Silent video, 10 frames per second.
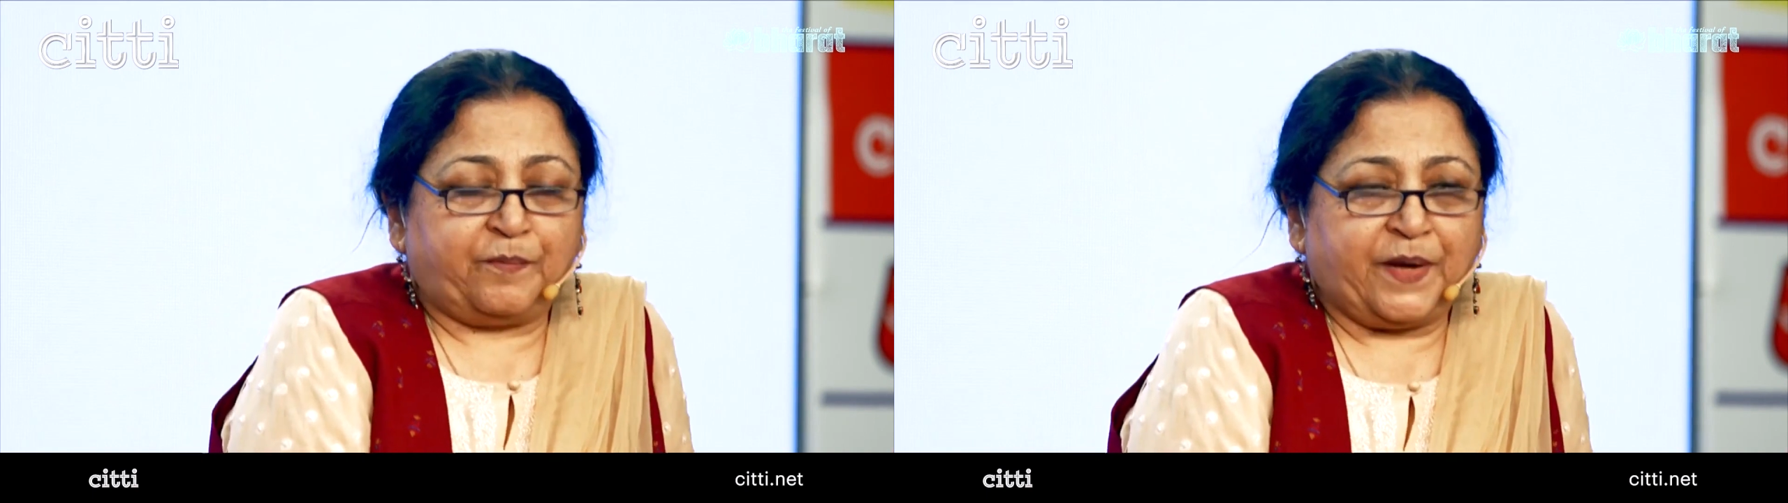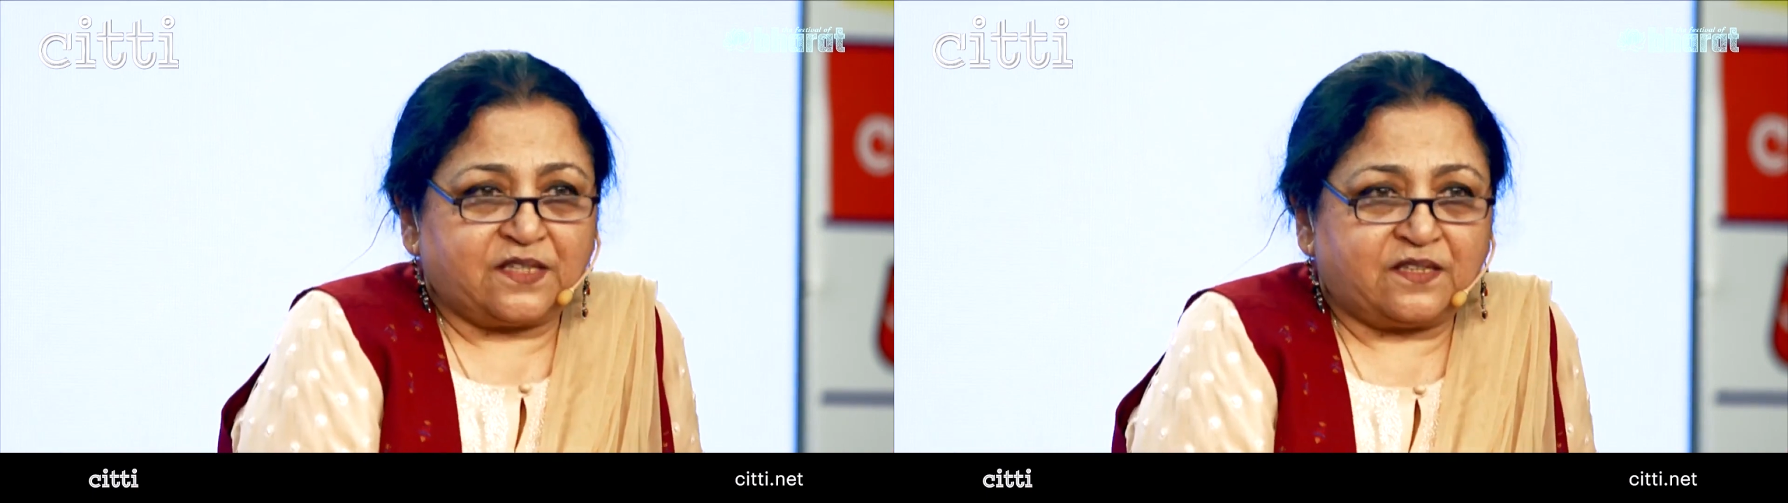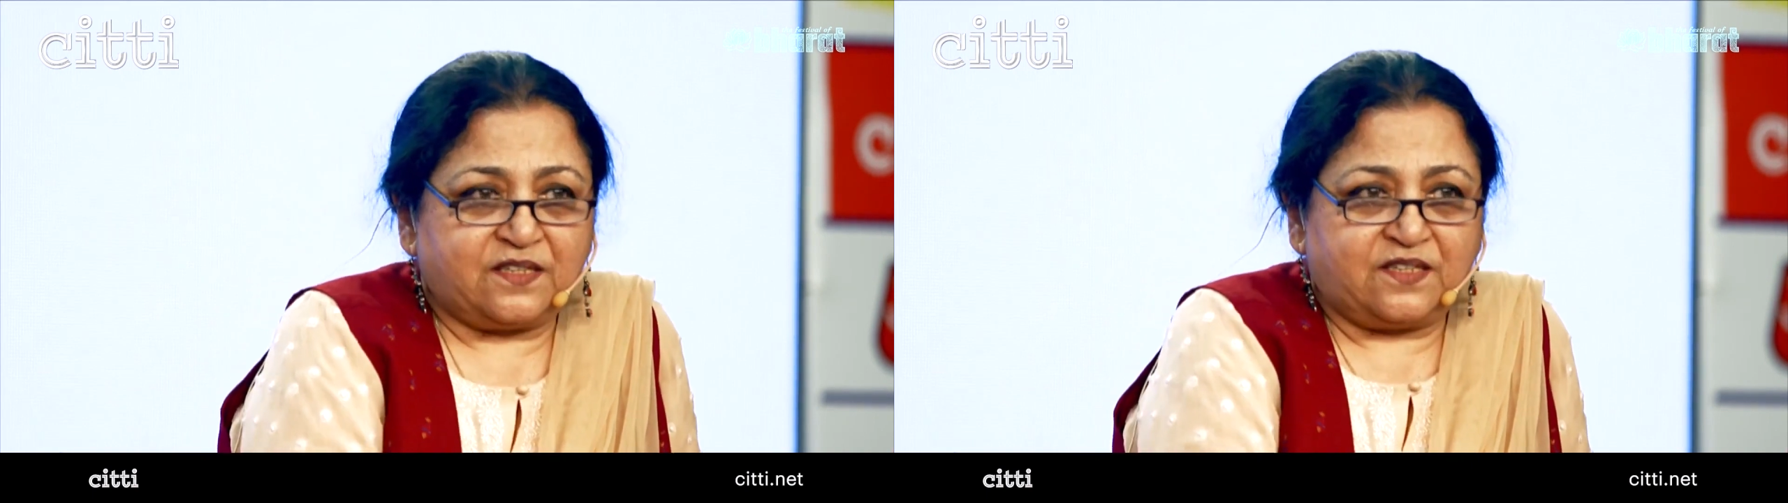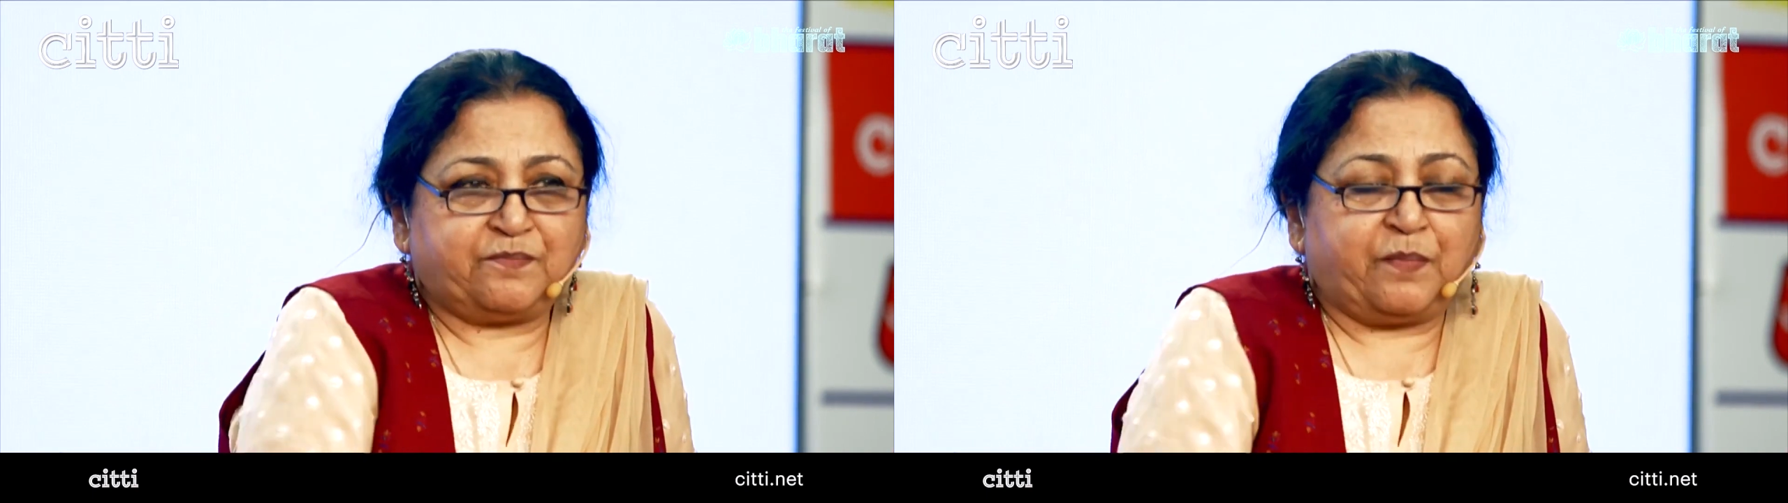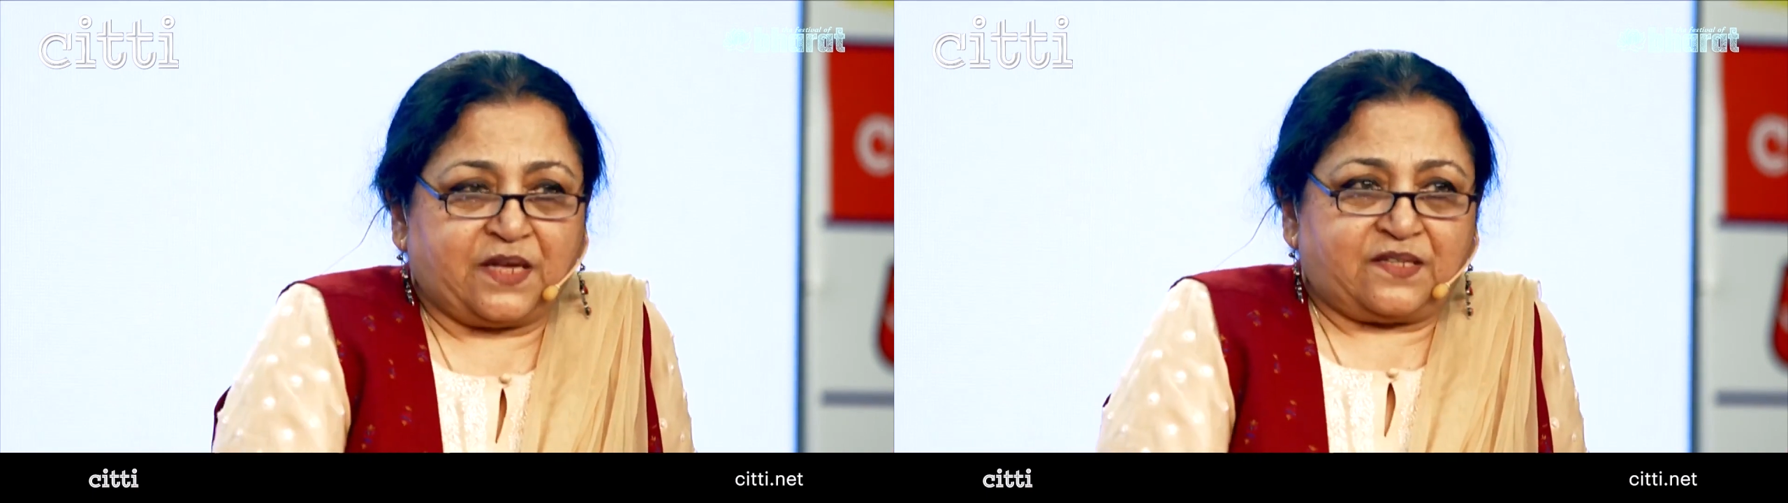the pastor,
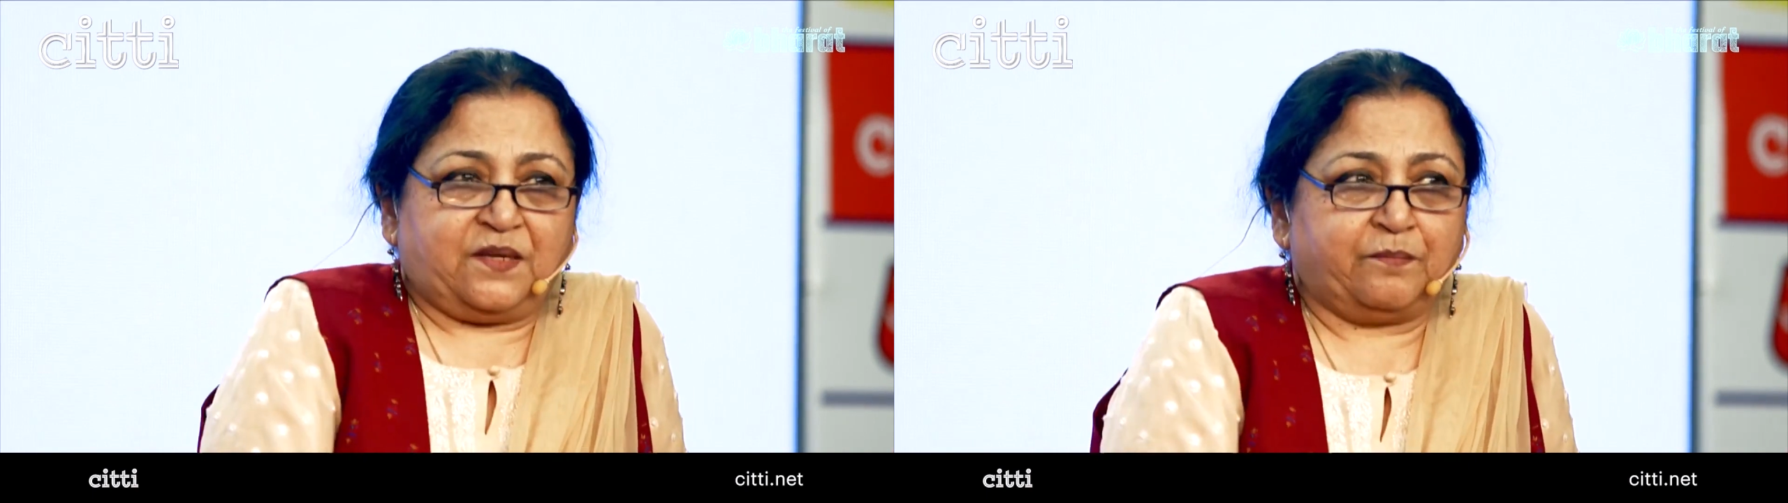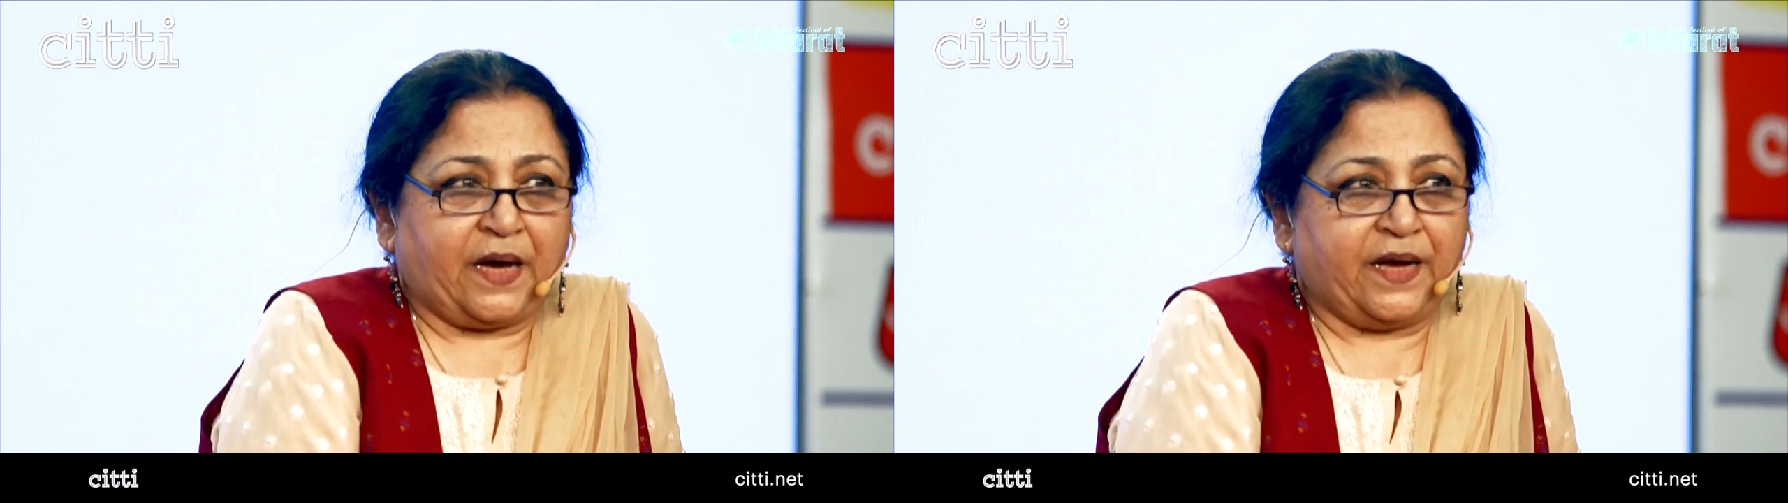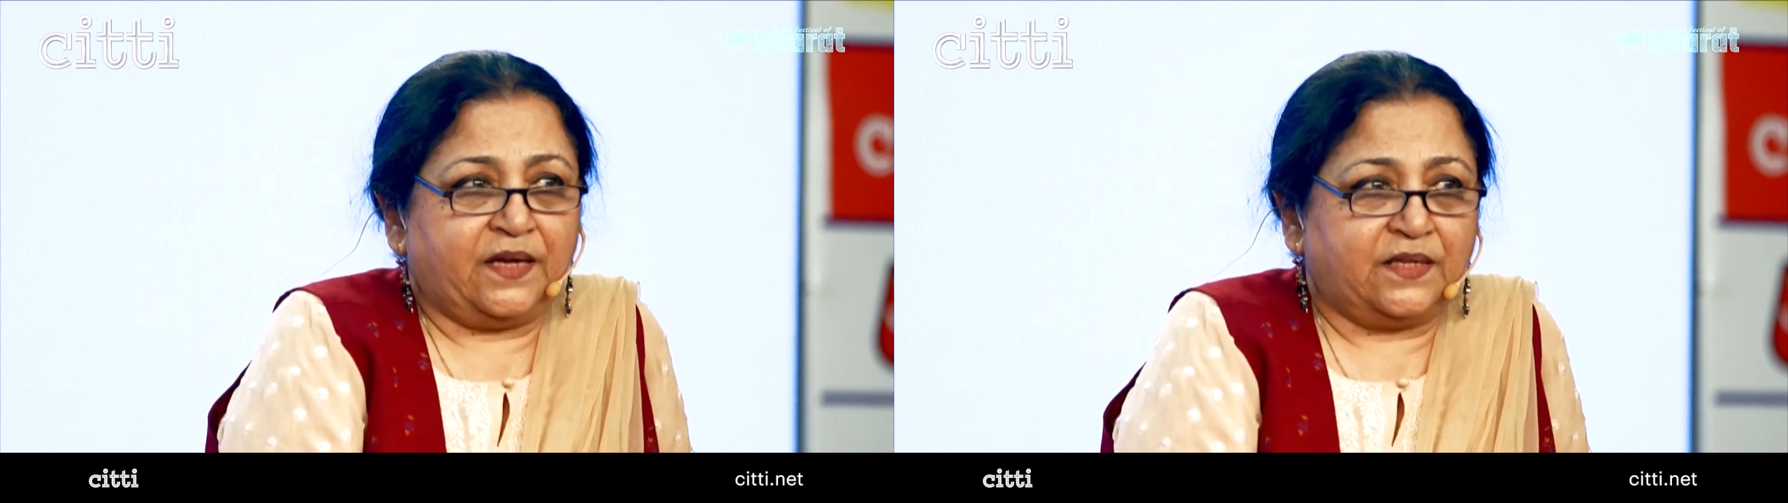is passing by,